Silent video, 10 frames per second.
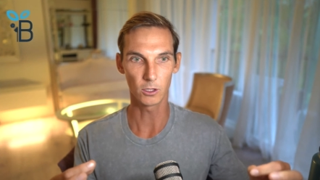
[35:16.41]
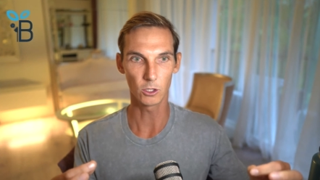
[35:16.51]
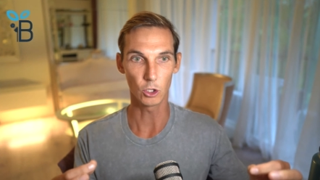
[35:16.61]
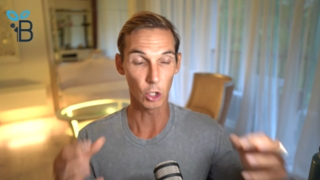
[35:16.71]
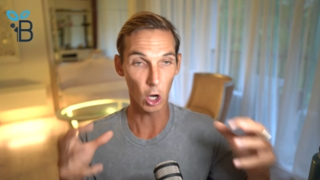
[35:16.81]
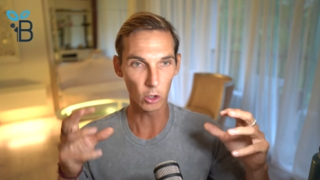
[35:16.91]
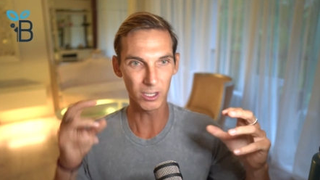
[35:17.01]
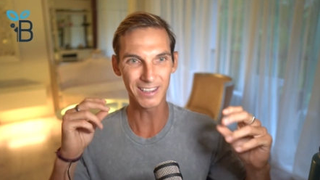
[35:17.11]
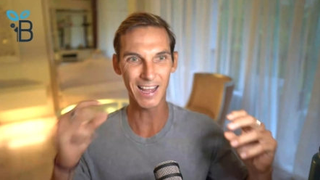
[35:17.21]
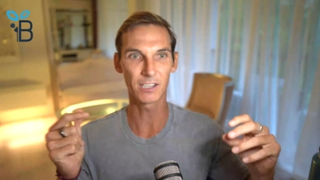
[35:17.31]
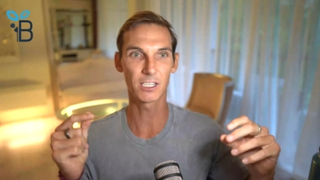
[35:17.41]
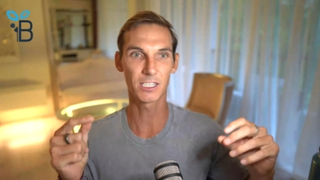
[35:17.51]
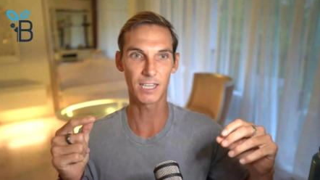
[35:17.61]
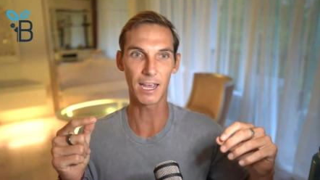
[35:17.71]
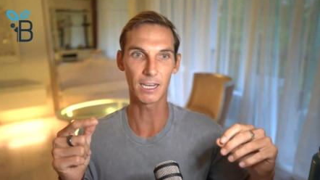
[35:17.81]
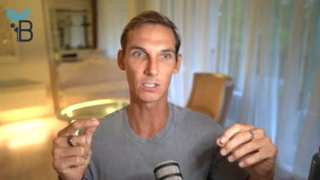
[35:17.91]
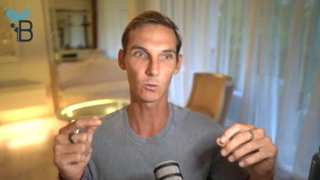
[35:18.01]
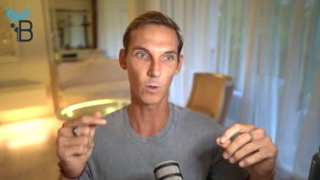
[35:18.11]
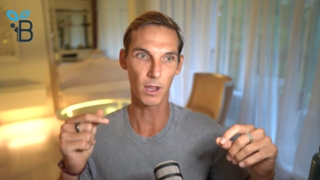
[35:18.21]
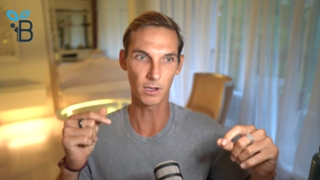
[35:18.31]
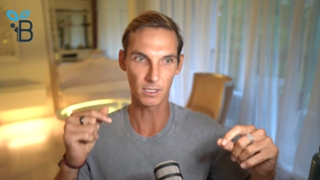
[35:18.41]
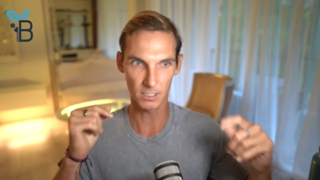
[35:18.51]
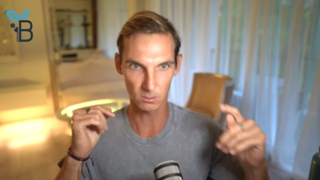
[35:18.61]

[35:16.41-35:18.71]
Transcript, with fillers: you can only in that state when